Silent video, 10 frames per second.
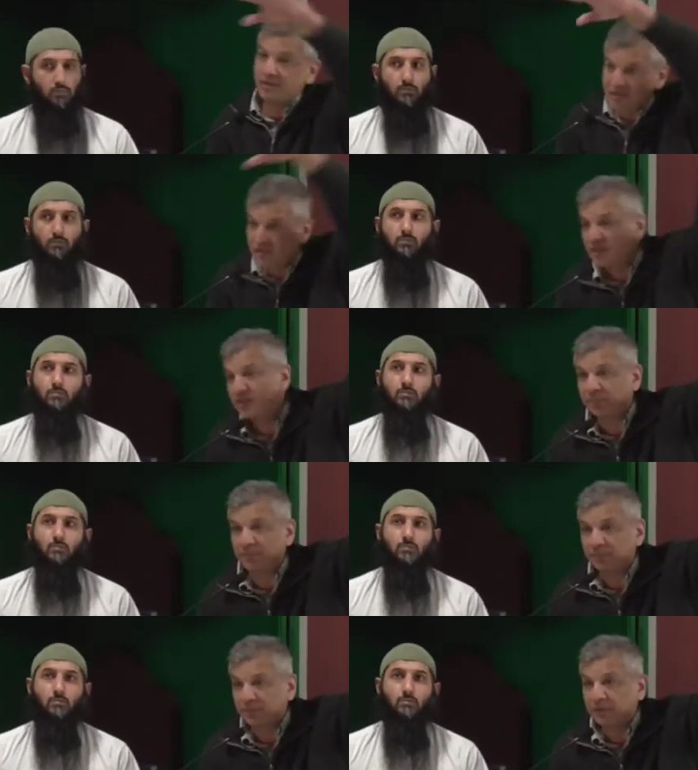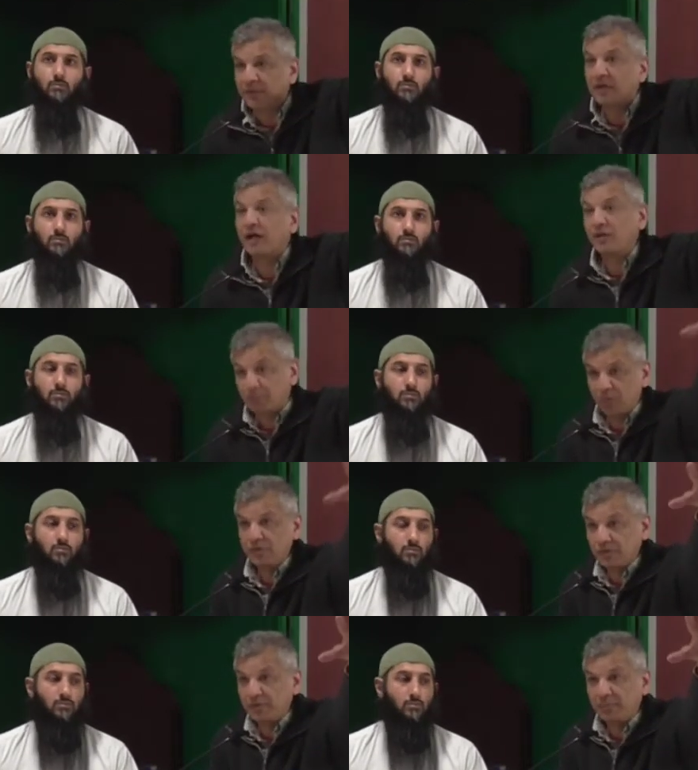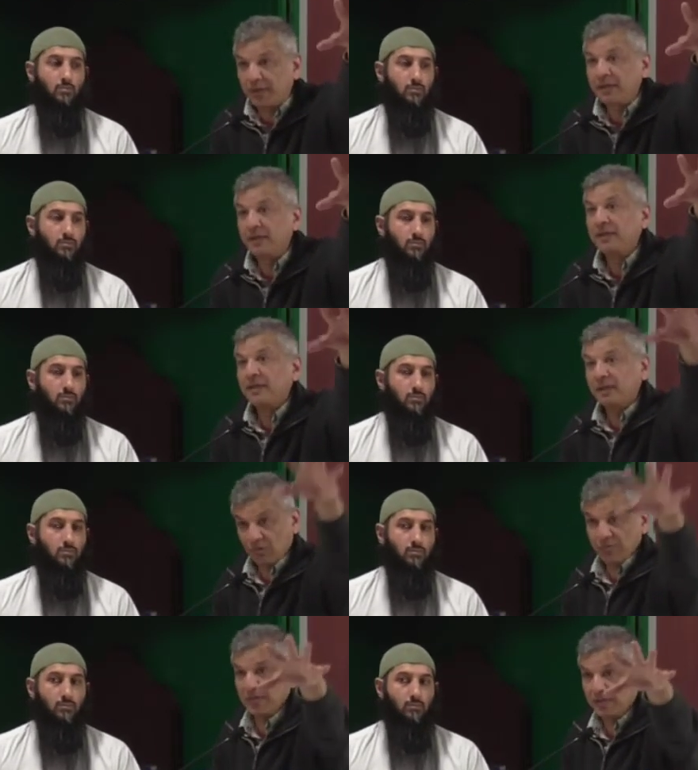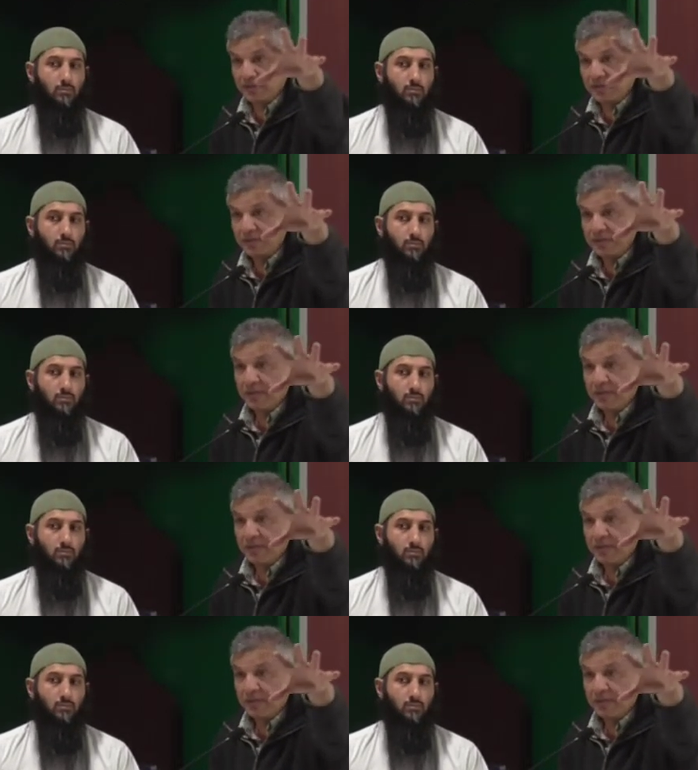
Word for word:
Speaker 1: very senior people, are appointed by councillors.